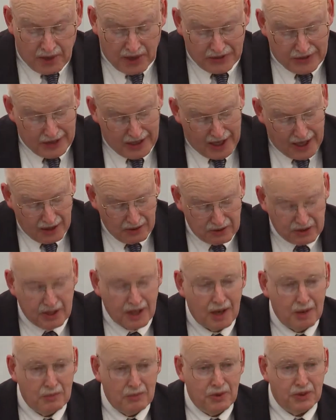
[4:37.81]
But the
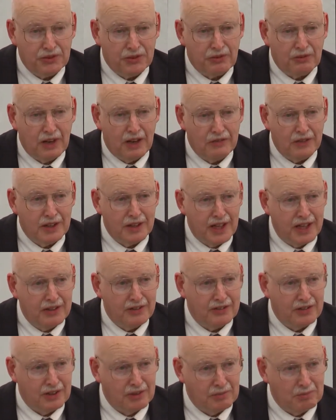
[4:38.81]
outcome was a
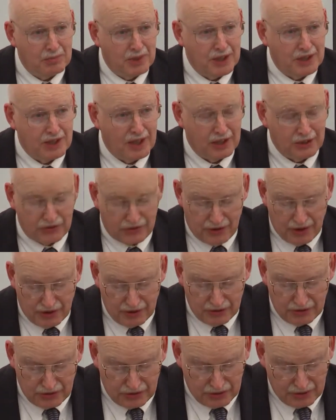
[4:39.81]
revelation because
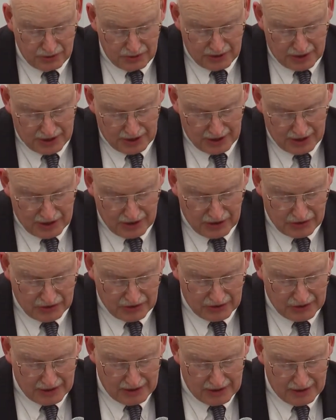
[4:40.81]
those two
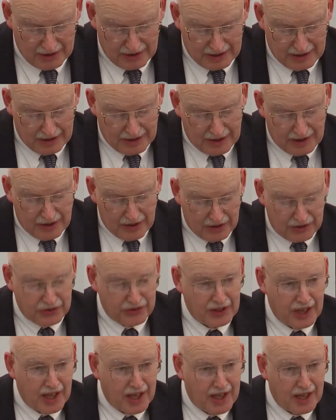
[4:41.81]
kids
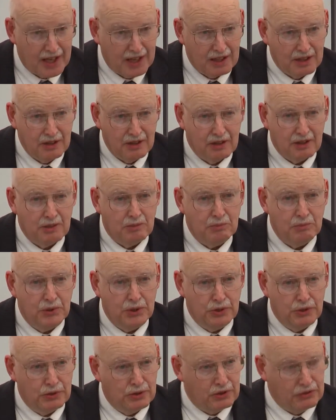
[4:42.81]
sang
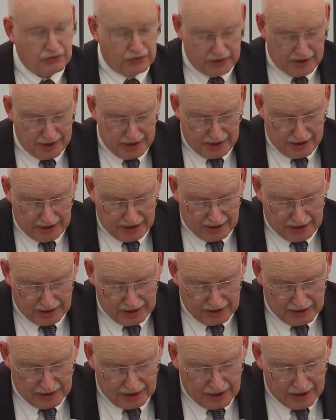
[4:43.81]
beautifully.
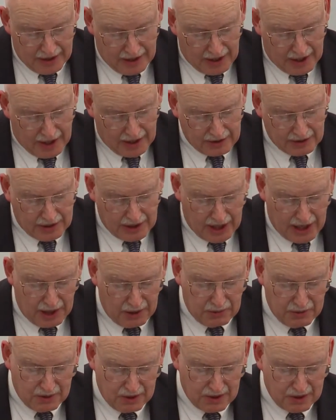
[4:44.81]
And
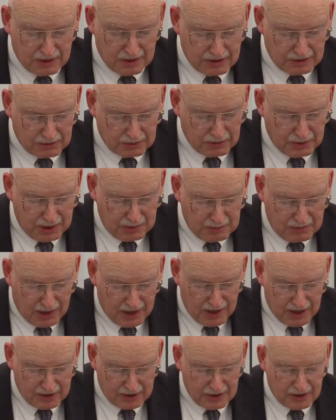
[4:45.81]
Cowell
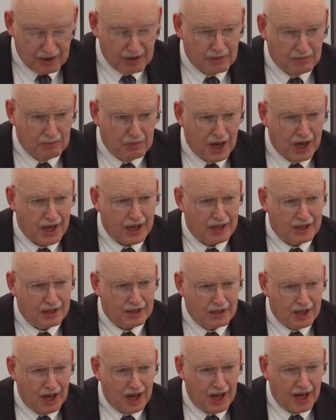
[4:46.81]
remarked, My
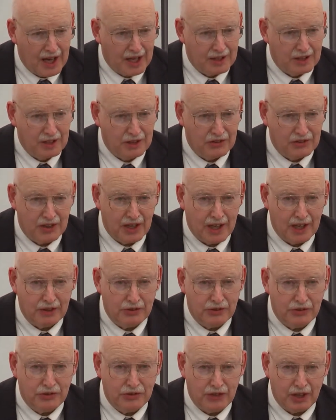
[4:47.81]
God, he
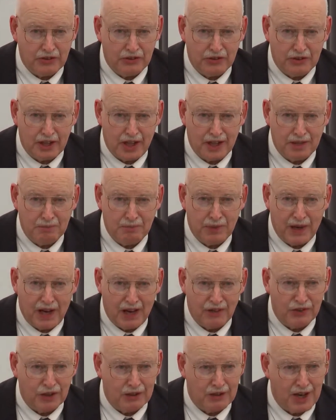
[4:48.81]
sounds just like
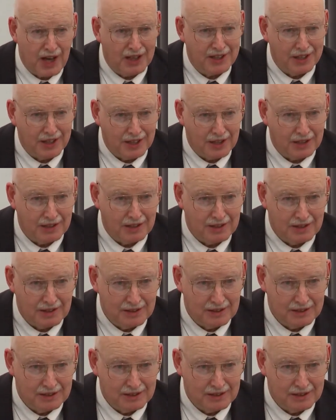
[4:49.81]
Pavarotti.